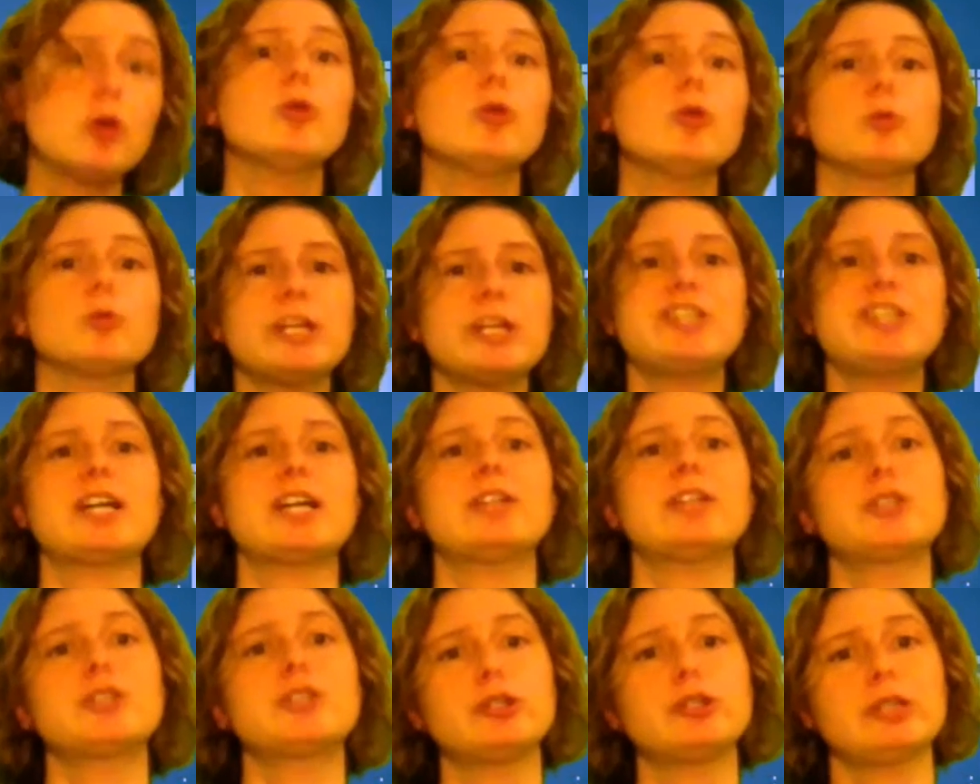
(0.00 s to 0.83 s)
Reach
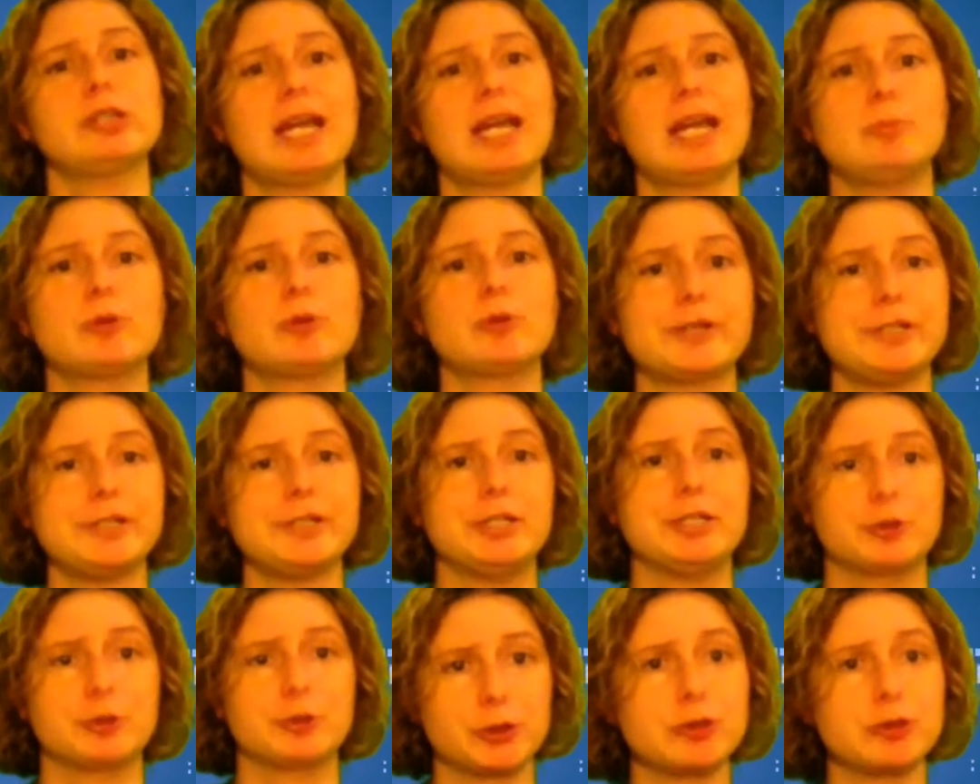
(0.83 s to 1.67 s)
out to your
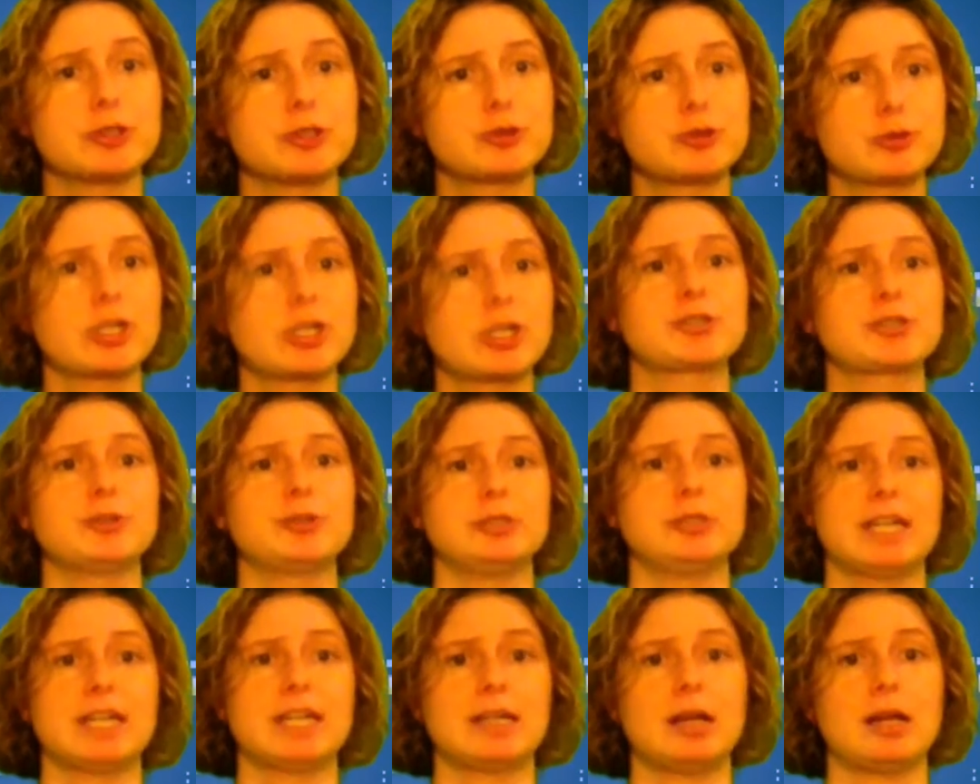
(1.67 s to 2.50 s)
librarian or your instructional
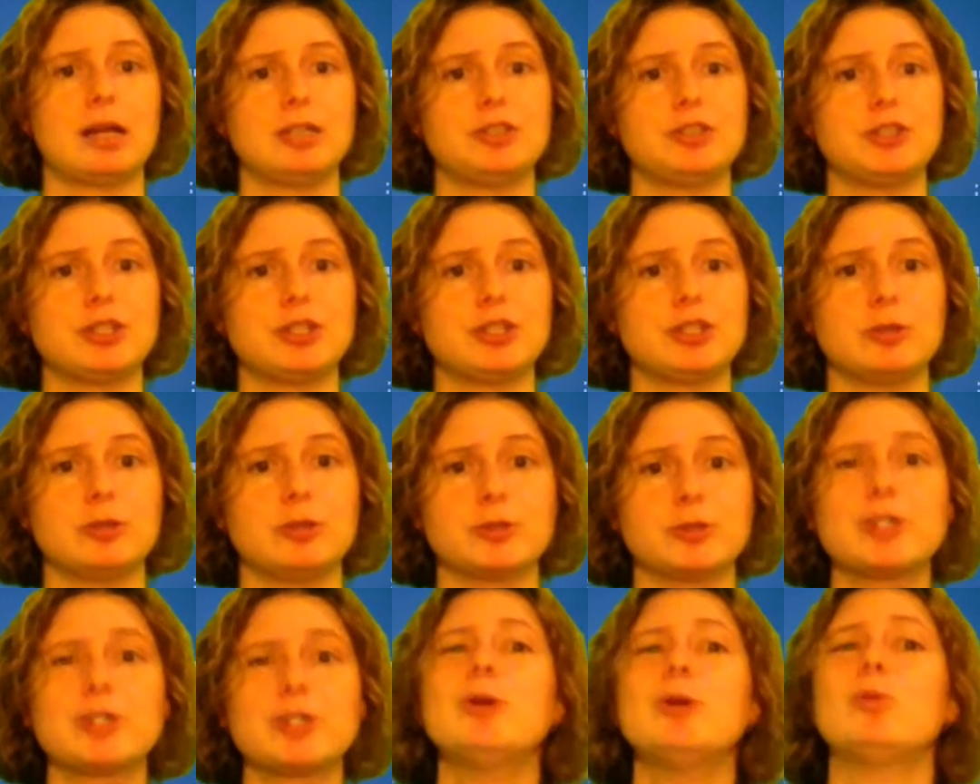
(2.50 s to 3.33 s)
technology
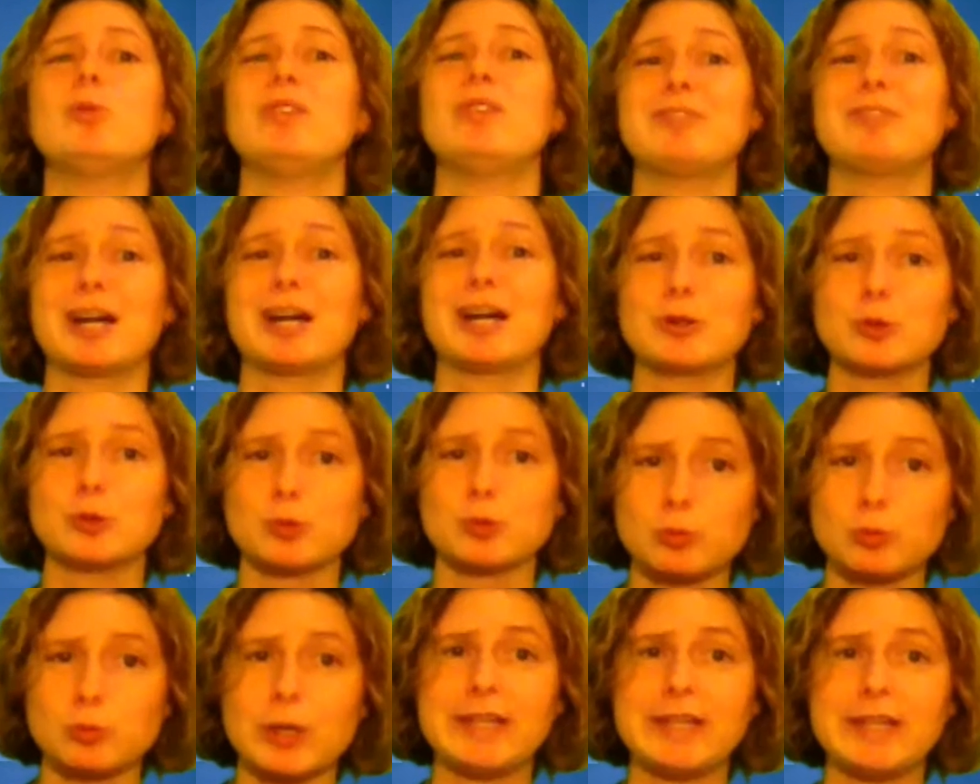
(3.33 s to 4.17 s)
coach. We've got
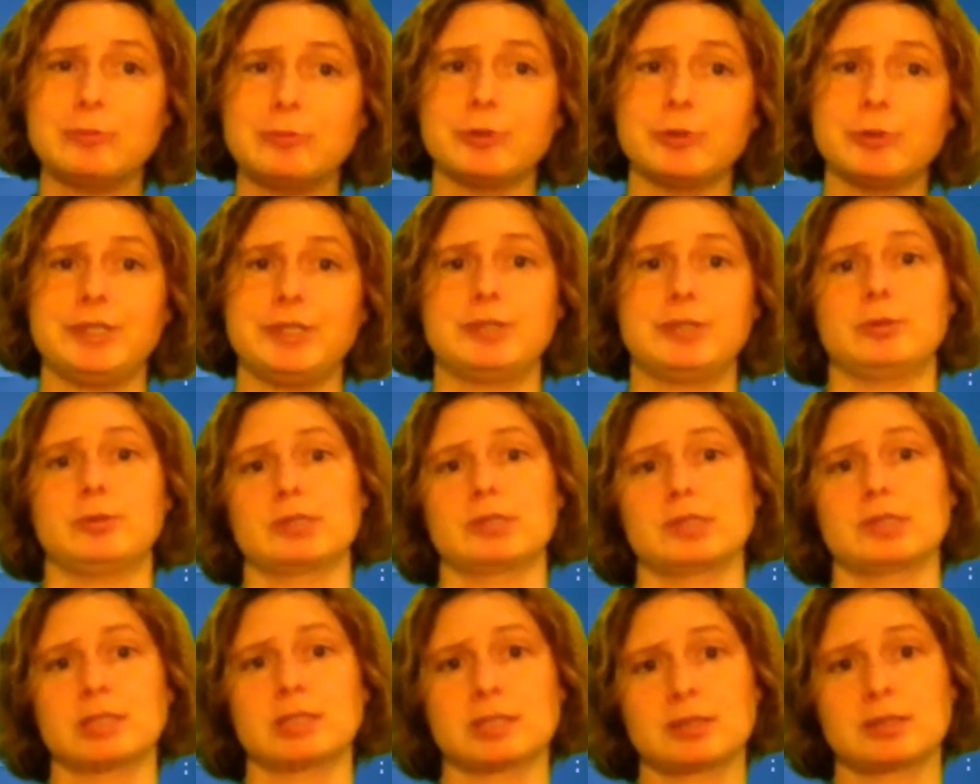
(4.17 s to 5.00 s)
great
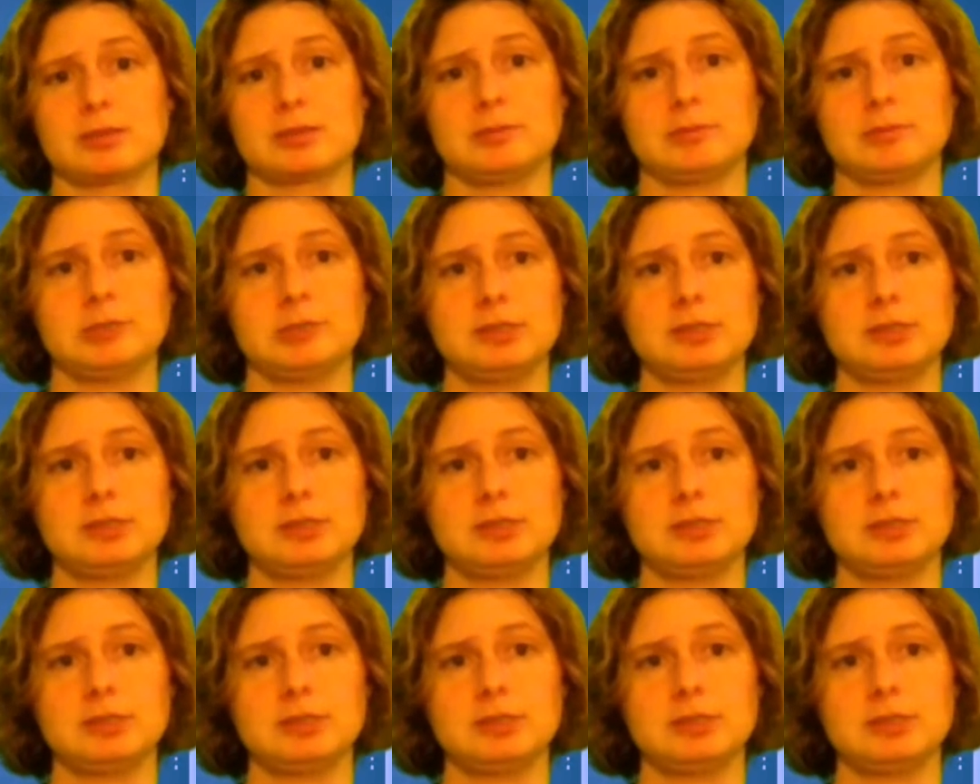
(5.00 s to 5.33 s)
resources.